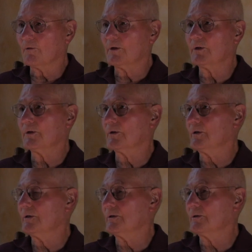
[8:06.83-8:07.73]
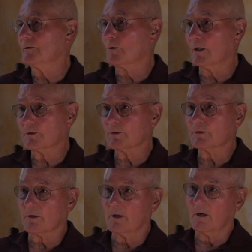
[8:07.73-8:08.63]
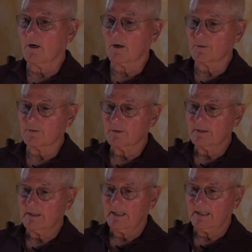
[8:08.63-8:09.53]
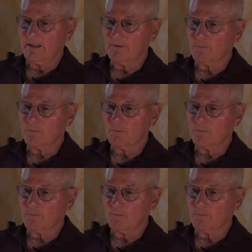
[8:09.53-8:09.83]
of the trusses are